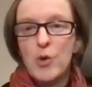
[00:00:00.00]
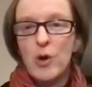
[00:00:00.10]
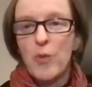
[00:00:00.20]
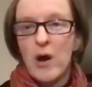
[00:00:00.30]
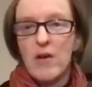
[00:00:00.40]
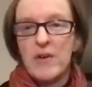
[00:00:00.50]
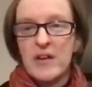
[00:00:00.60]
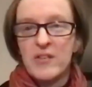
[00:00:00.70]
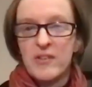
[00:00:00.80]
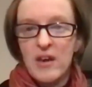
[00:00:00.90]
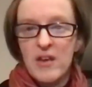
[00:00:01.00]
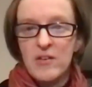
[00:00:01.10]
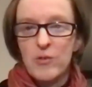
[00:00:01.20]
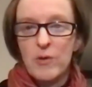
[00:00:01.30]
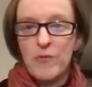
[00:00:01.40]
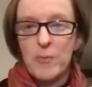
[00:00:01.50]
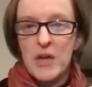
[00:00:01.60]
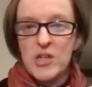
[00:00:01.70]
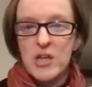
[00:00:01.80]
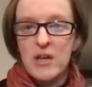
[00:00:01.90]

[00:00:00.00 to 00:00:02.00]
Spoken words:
aware of any studies or information